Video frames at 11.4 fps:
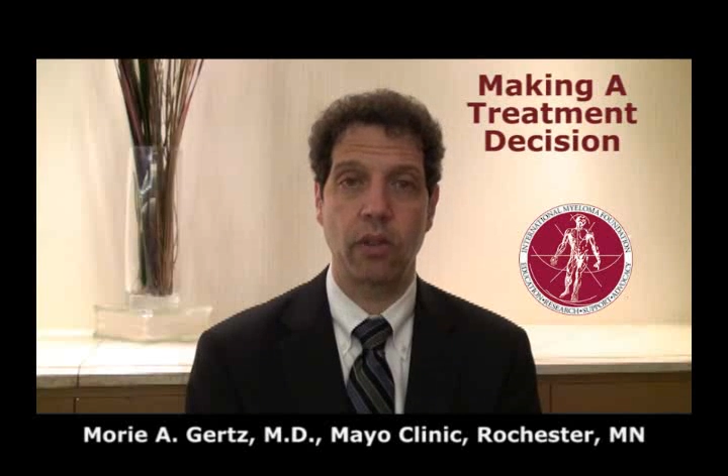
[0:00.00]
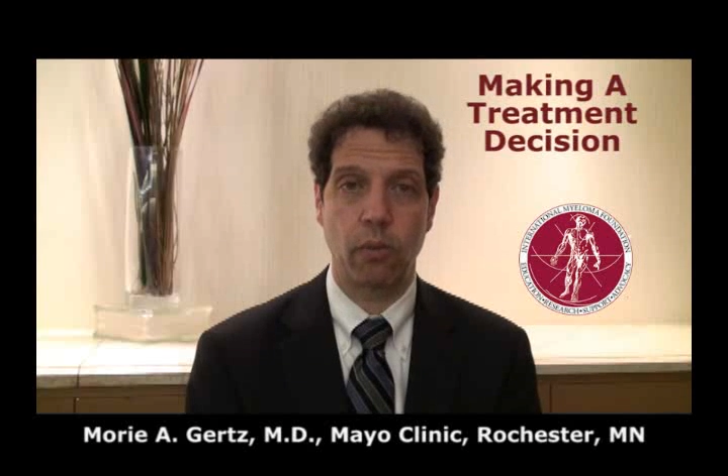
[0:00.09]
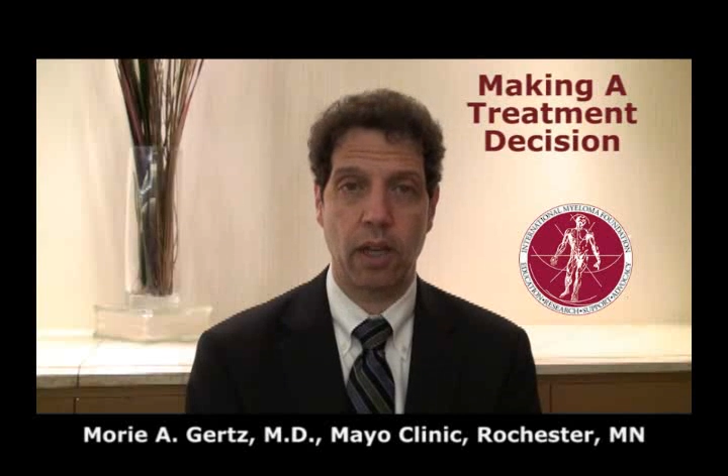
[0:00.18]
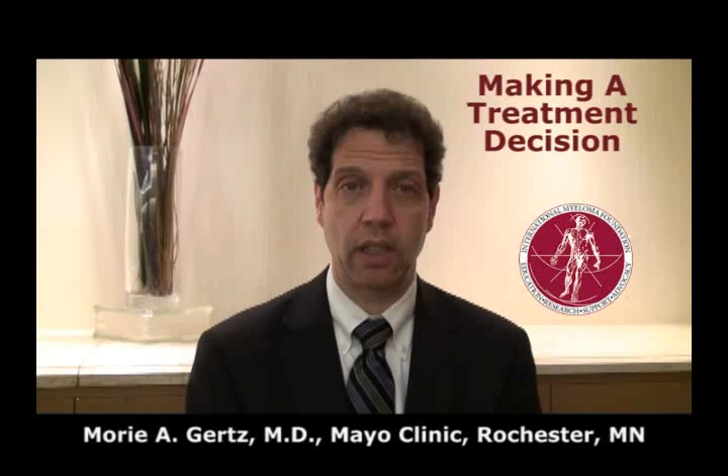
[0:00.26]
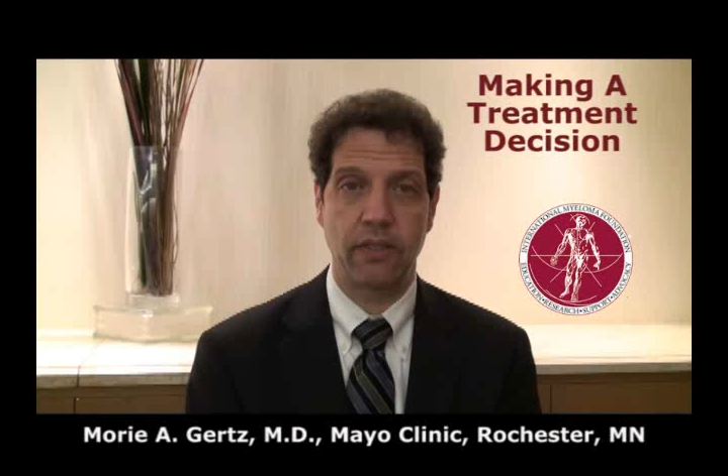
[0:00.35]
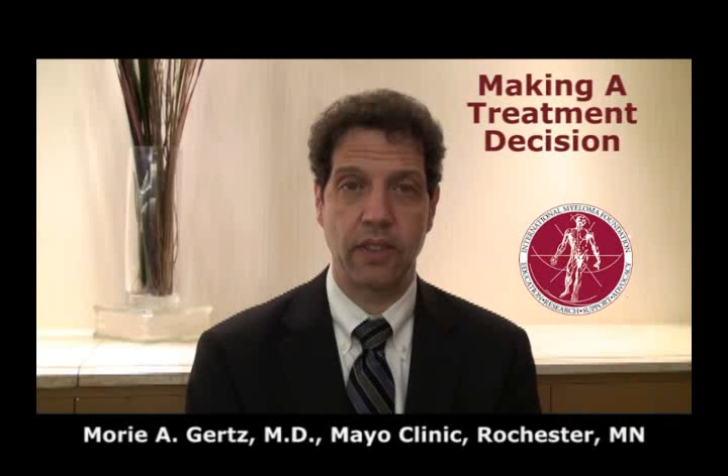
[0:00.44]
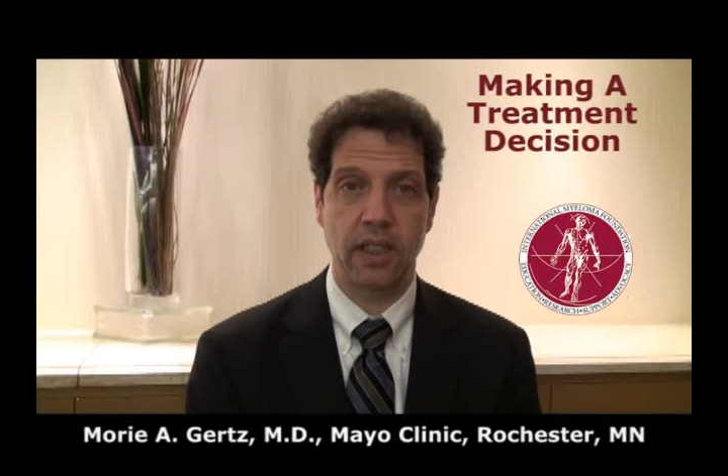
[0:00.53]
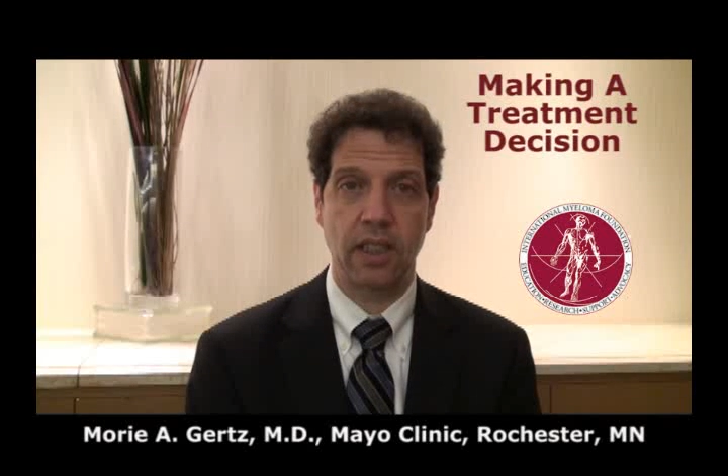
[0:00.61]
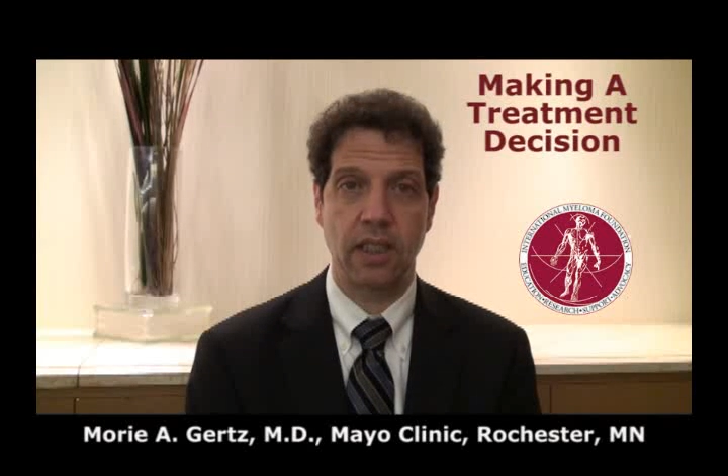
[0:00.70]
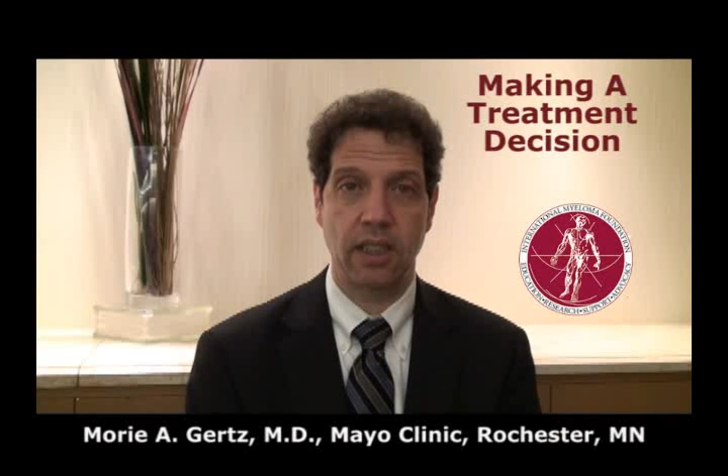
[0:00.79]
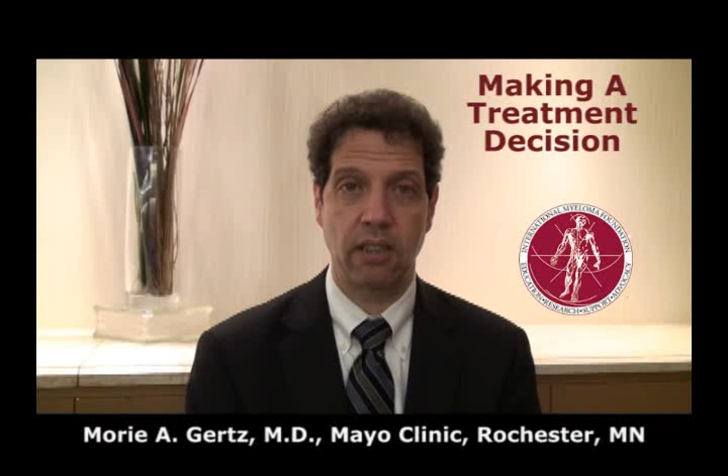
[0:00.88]
relevant
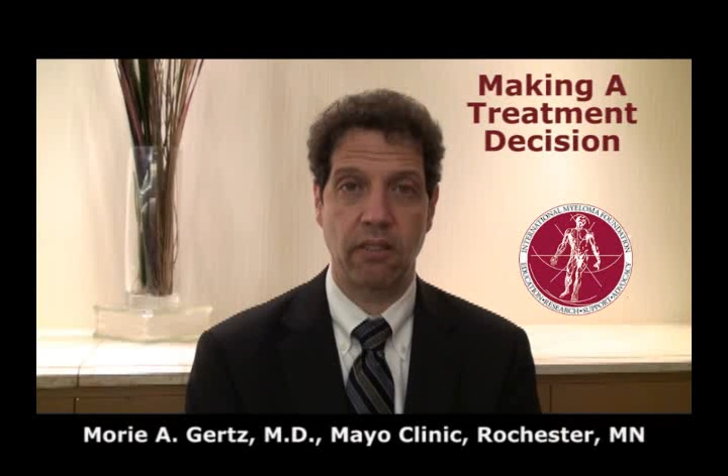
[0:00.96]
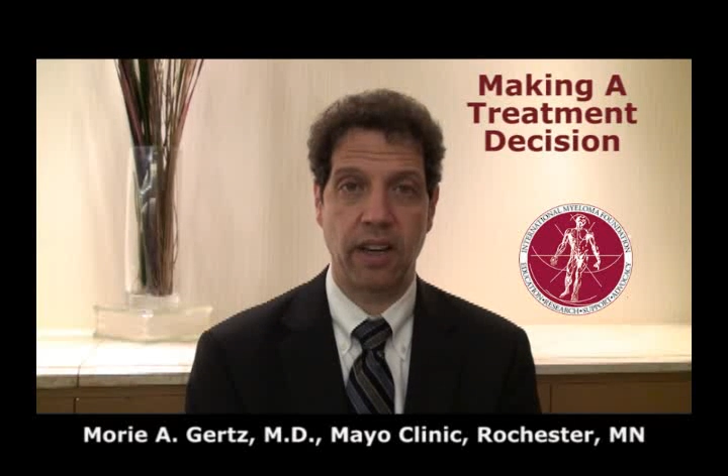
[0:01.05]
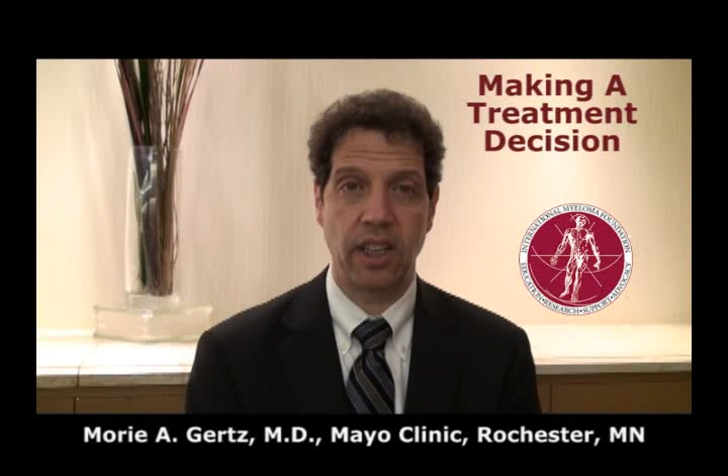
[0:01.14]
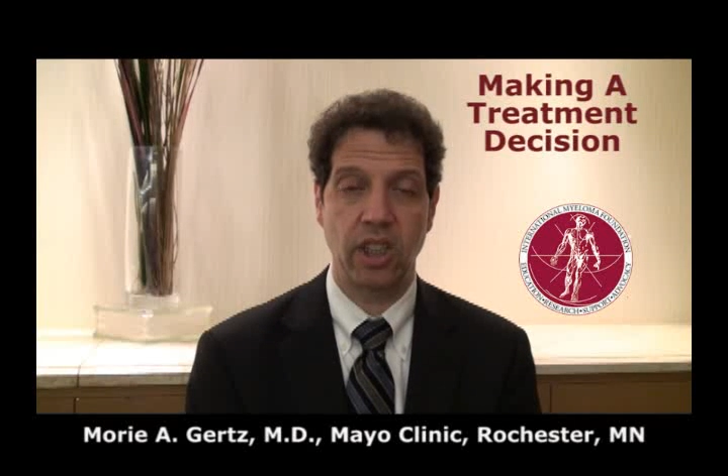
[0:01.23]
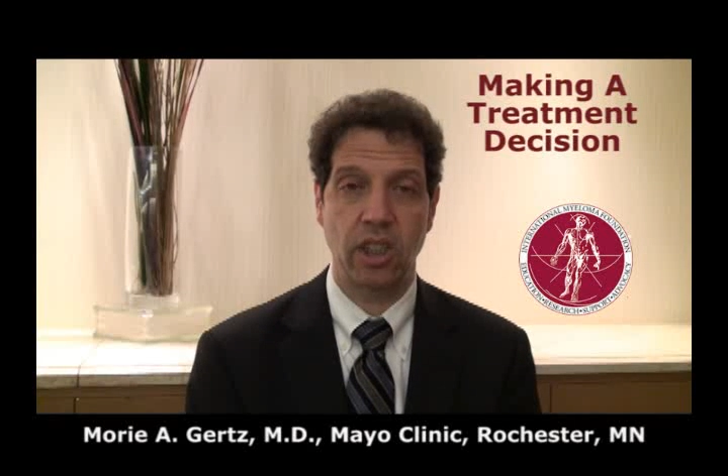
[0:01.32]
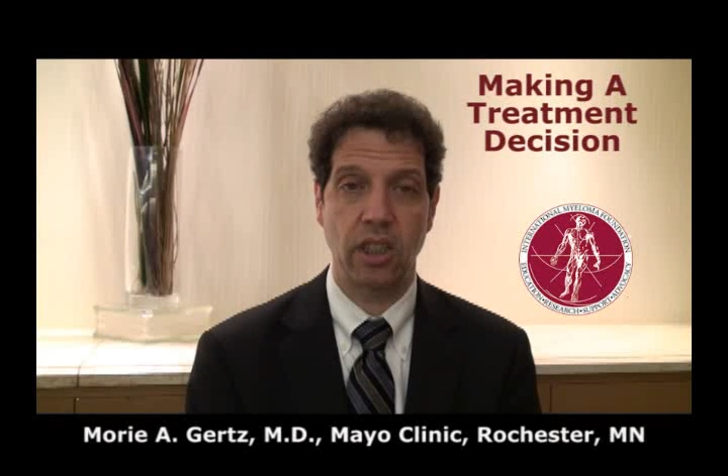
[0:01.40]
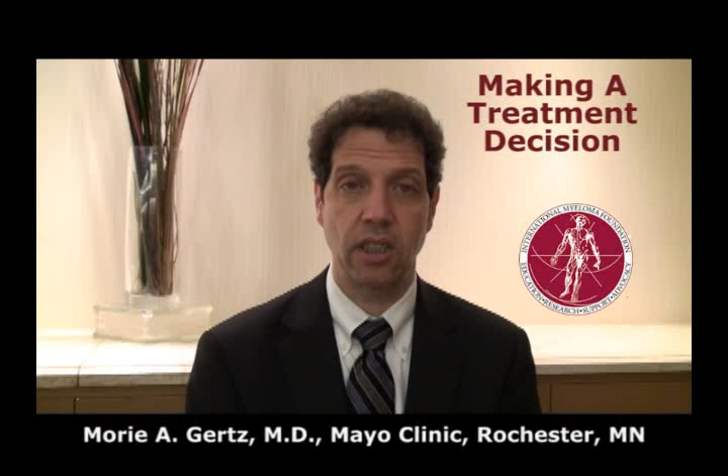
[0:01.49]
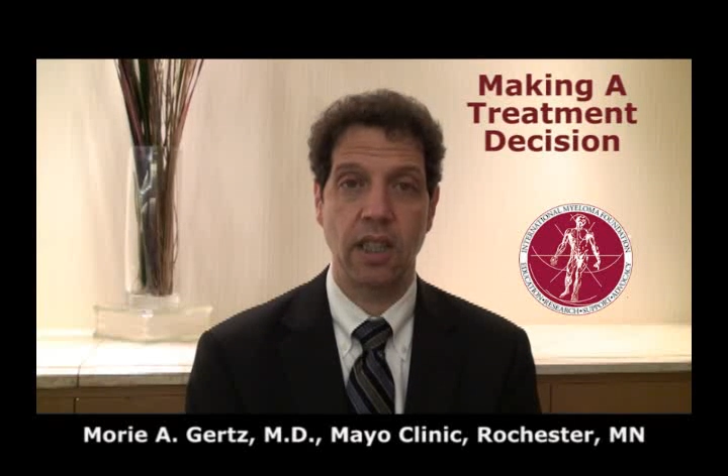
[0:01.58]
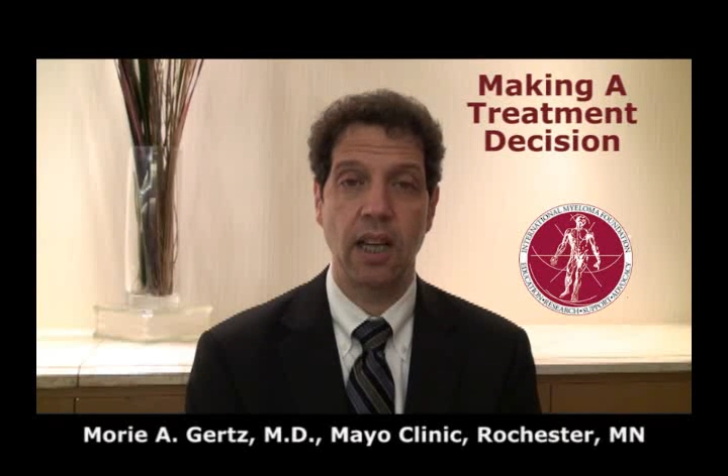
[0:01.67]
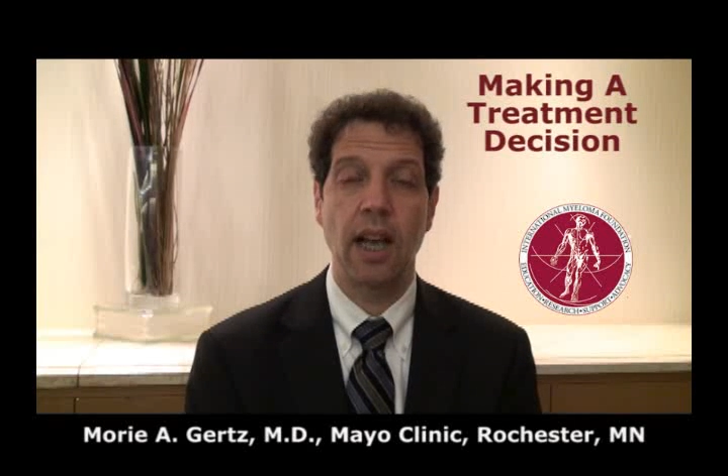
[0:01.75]
considerations.